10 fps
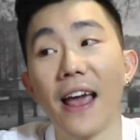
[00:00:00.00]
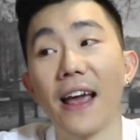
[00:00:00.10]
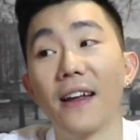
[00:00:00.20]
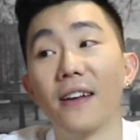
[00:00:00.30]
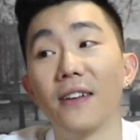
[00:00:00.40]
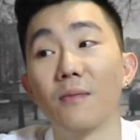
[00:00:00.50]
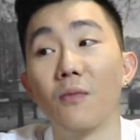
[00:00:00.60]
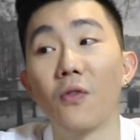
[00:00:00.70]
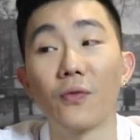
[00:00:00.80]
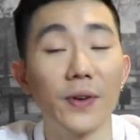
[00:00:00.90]
And
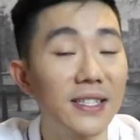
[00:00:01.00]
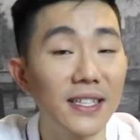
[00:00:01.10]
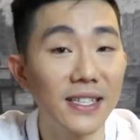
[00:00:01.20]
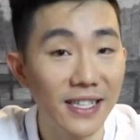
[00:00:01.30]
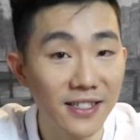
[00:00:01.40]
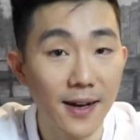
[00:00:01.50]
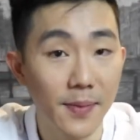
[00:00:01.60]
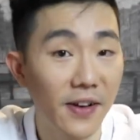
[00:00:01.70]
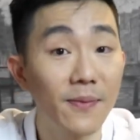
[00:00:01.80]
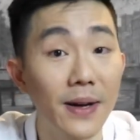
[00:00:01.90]
more recently, the
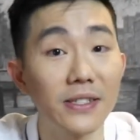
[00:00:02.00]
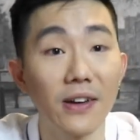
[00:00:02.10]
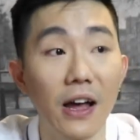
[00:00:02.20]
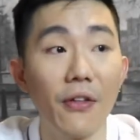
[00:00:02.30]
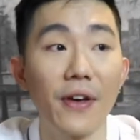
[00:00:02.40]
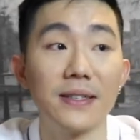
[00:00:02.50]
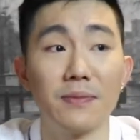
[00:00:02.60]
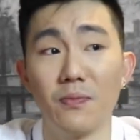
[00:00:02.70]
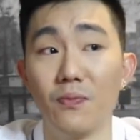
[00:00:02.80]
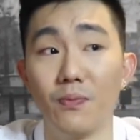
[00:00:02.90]
topic of mental health has